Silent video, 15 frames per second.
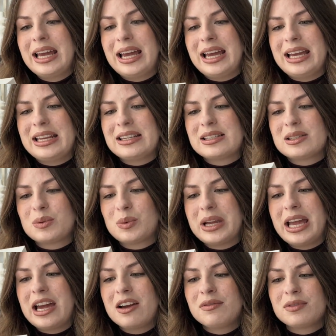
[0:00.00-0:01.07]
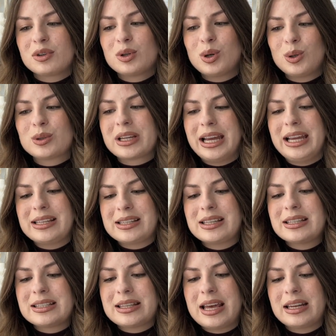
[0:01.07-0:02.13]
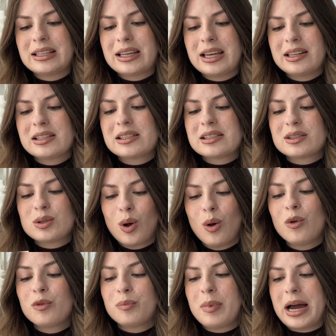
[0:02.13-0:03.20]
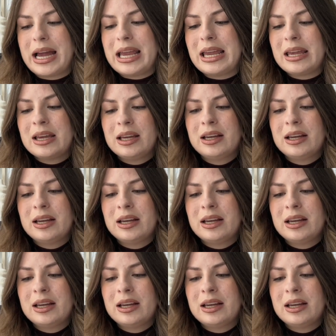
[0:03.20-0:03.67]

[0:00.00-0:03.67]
And we have cold cases that get solved by